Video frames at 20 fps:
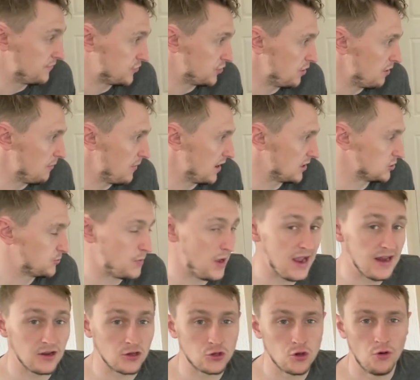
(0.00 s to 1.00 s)
of doing match
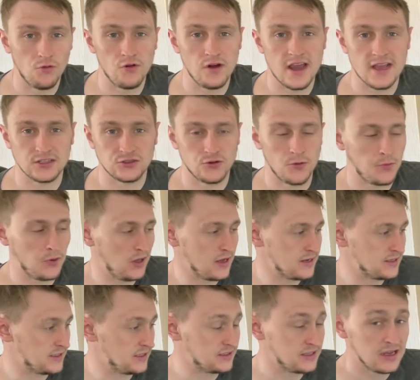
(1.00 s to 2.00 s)
betting and covering extra
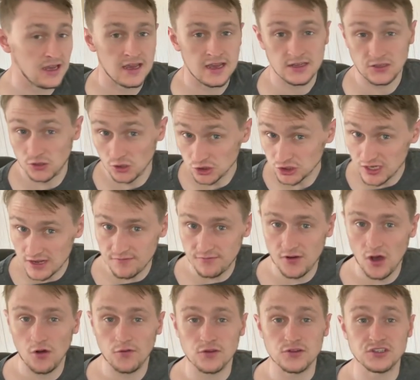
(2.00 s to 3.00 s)
places. It doesn't
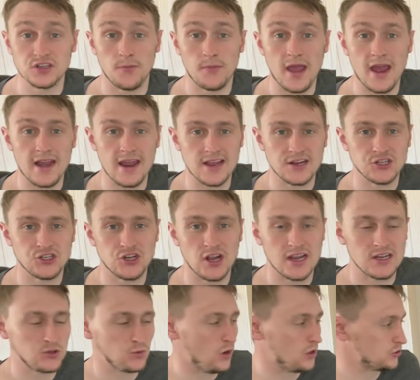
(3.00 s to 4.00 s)
involve using a betting
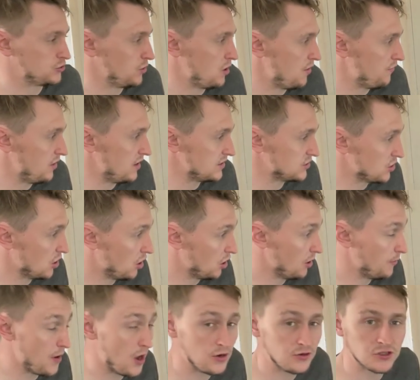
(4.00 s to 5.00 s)
exchange whatsoever. It's all
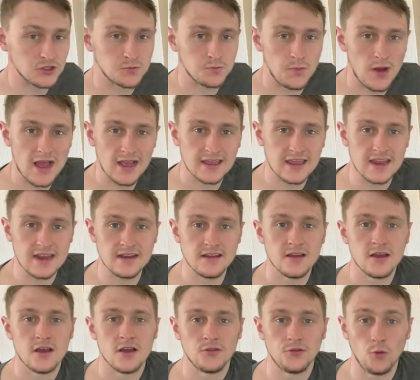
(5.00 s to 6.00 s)
about just
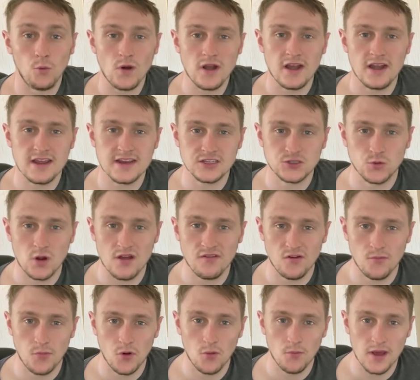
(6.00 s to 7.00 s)
backing the winning each way of
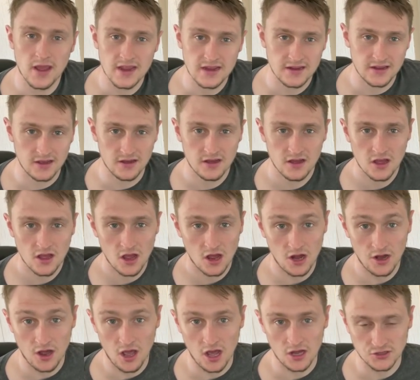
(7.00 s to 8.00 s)
a bookmaker
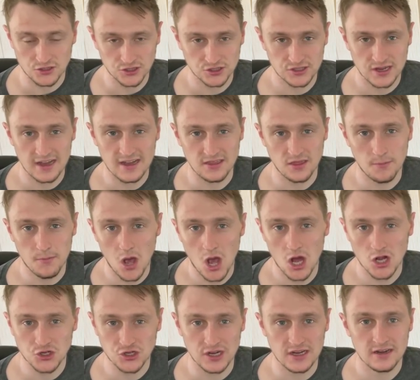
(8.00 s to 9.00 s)
and just getting the
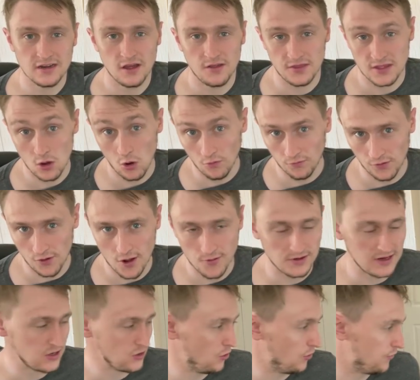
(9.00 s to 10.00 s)
margin and the
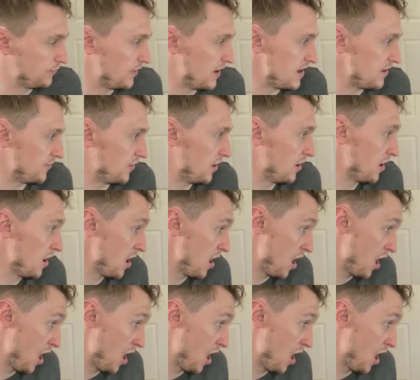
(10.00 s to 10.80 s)
over-round in your favour.